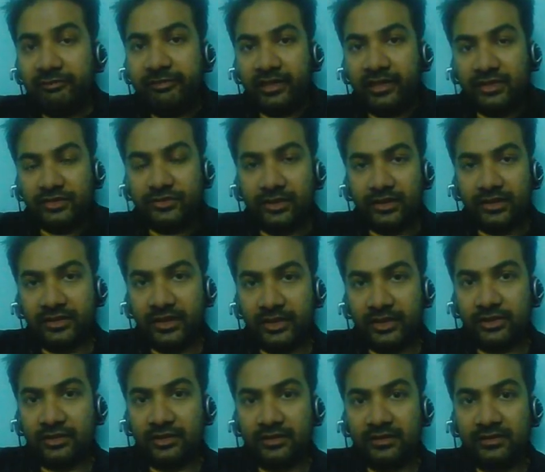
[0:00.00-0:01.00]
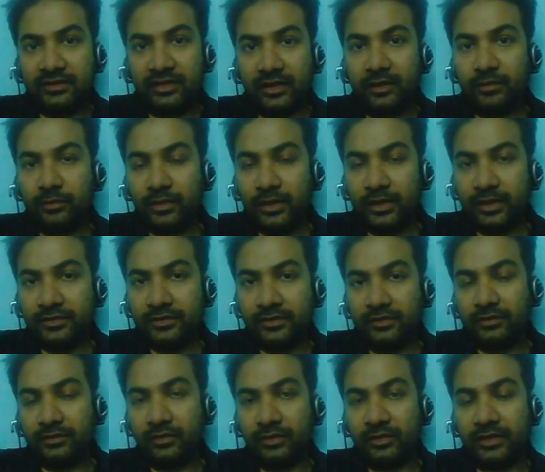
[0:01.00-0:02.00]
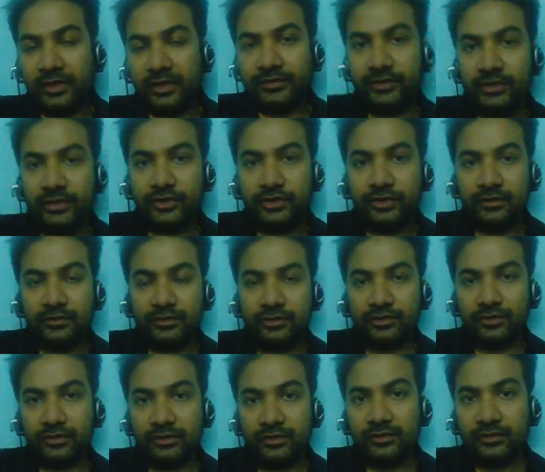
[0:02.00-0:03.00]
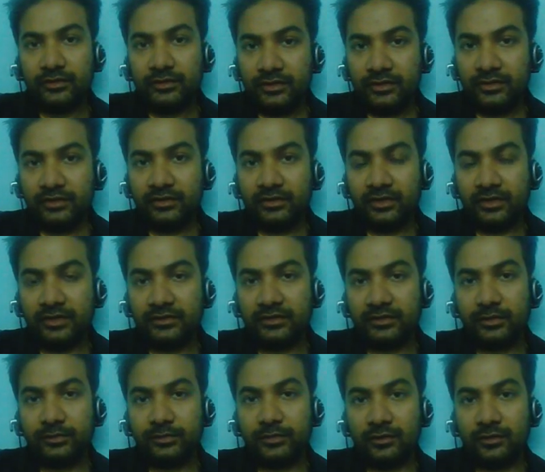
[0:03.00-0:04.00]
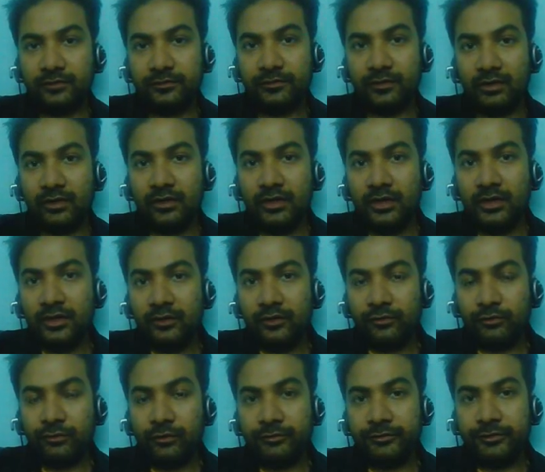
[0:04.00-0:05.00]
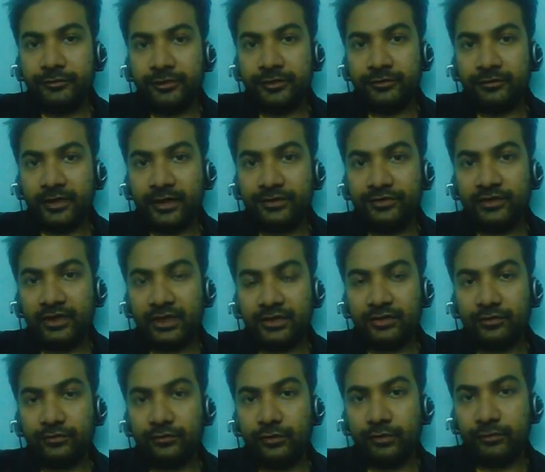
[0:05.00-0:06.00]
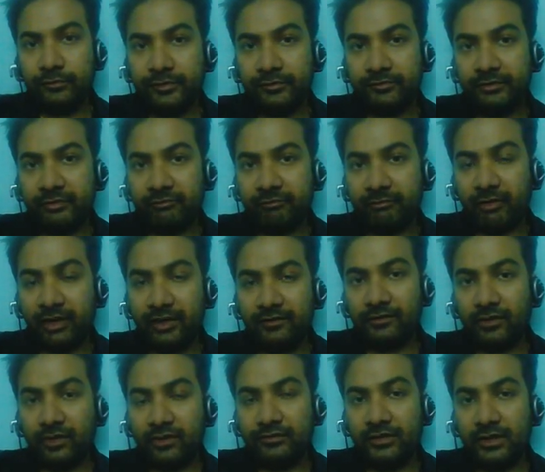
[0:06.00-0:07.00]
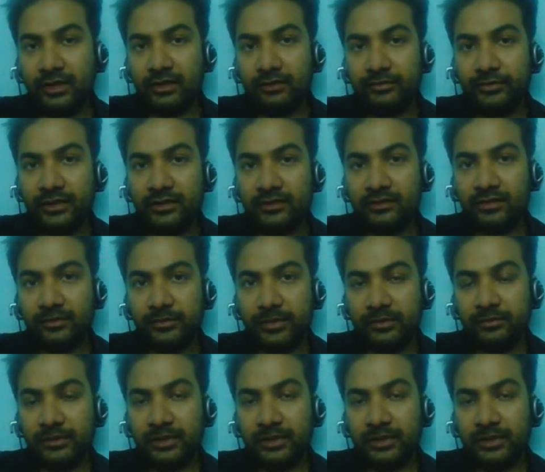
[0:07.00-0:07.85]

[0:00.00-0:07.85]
significant transaction is taking place in their organization. So this is the concept of 455, section 455 of the Companies